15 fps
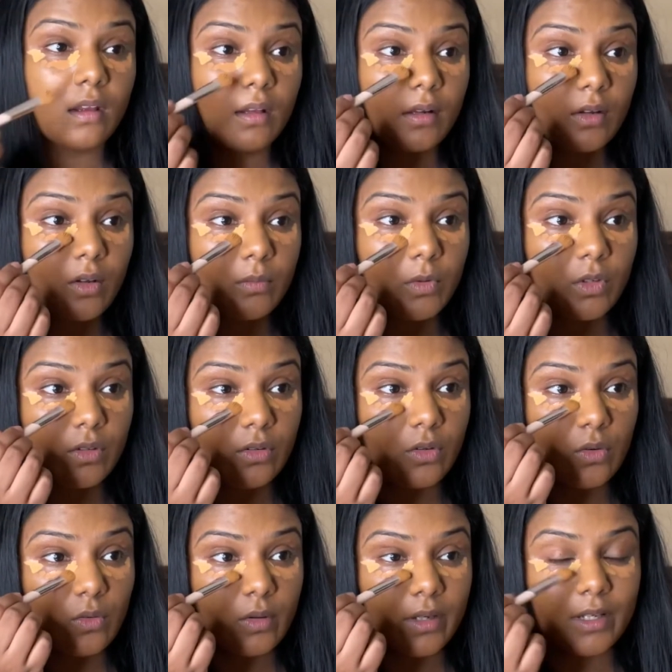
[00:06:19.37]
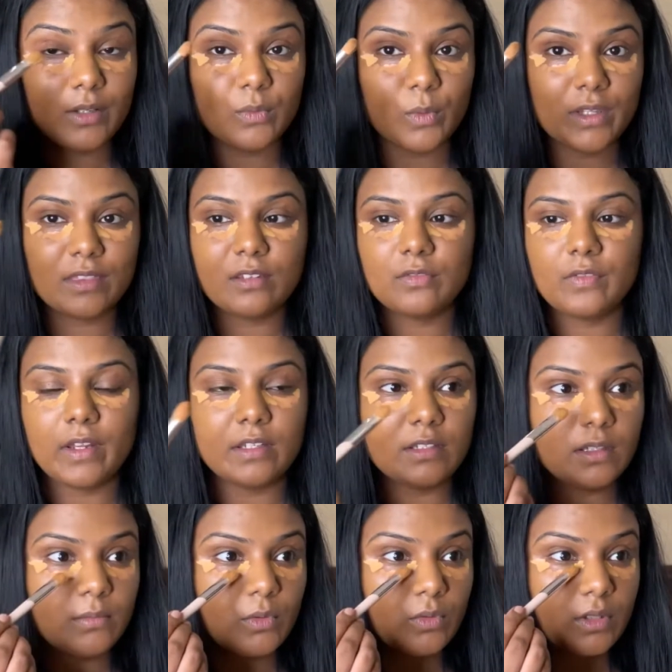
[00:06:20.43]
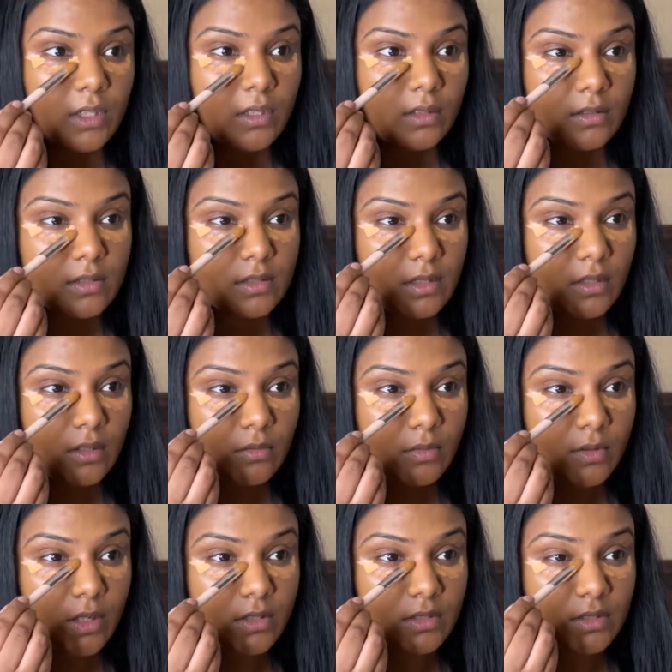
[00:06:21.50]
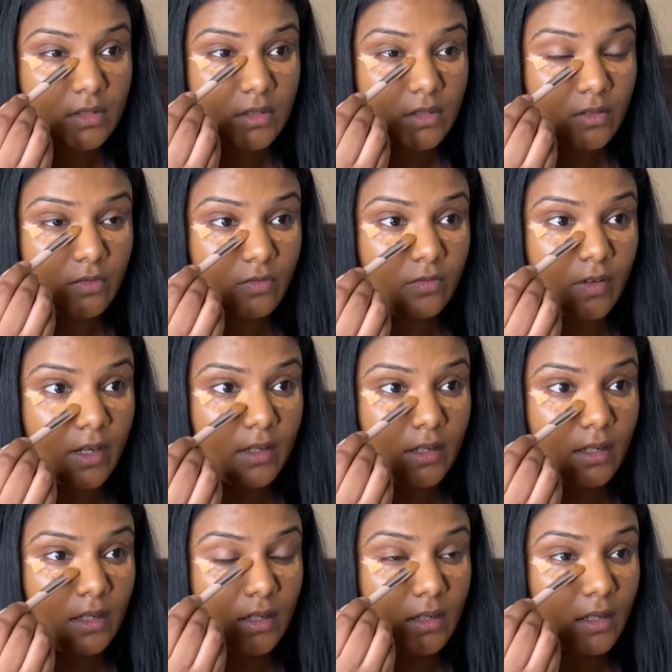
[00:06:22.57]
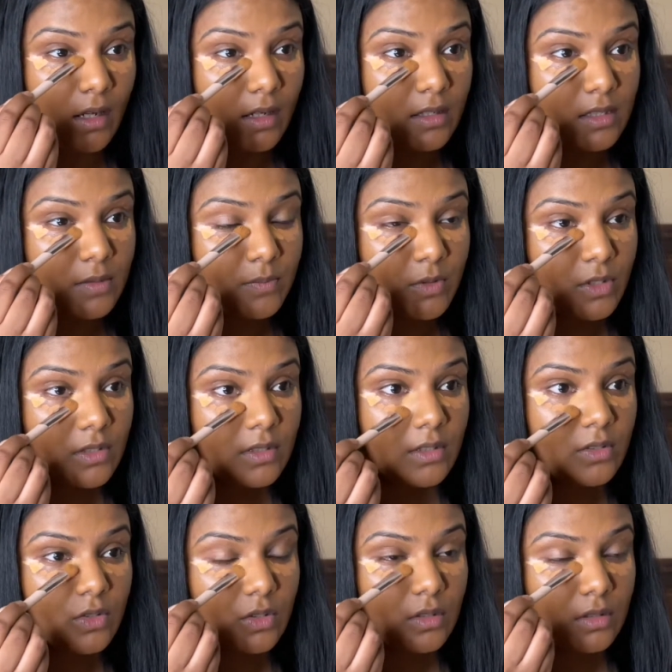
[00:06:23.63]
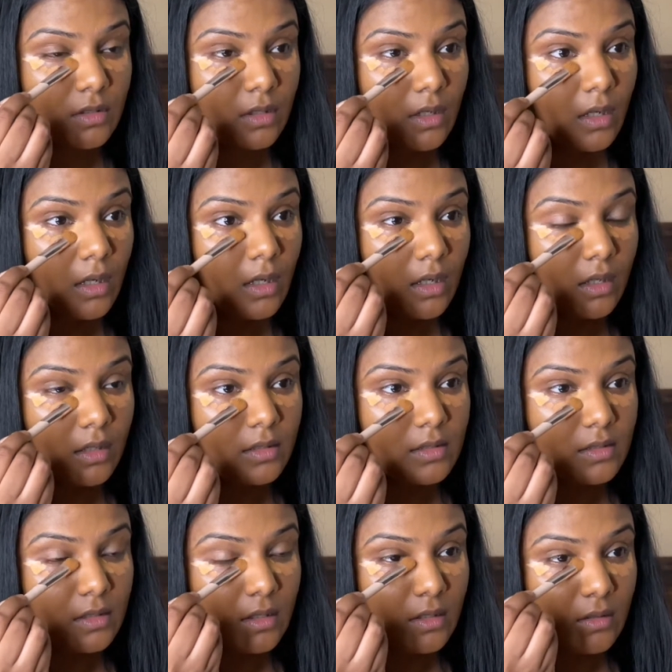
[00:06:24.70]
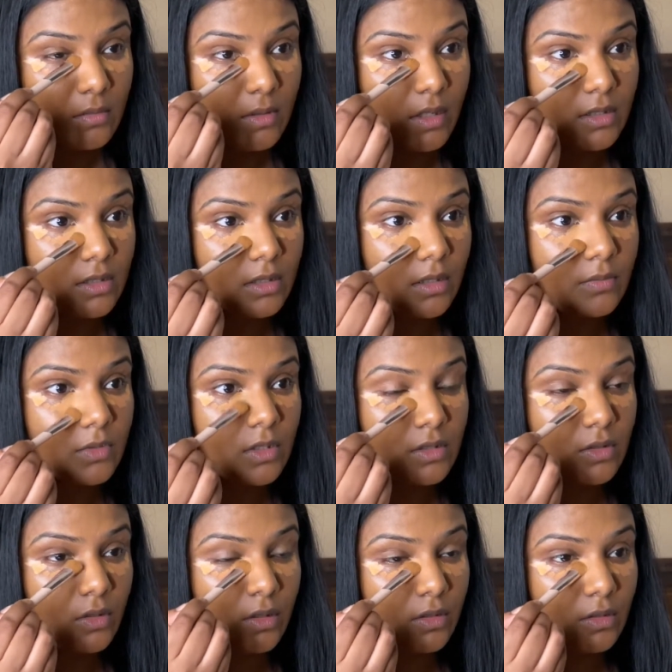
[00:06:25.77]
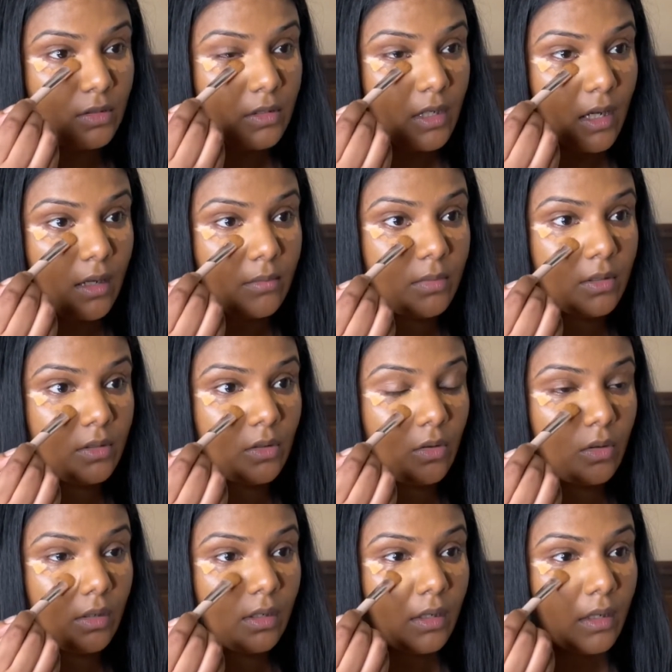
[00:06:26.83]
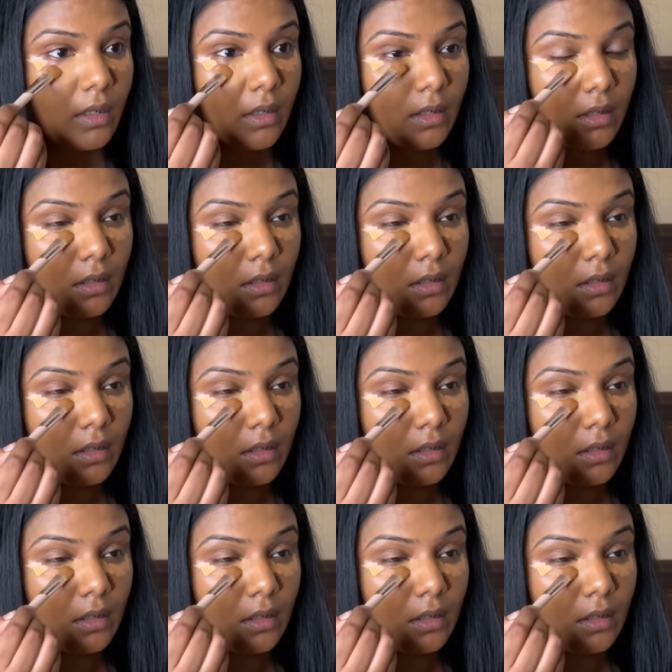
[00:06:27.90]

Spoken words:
Now I'm going to go in with the Fenty Beauty concealer brush. This is a very nice precision concealer brush, and I'm just going to dab it all in.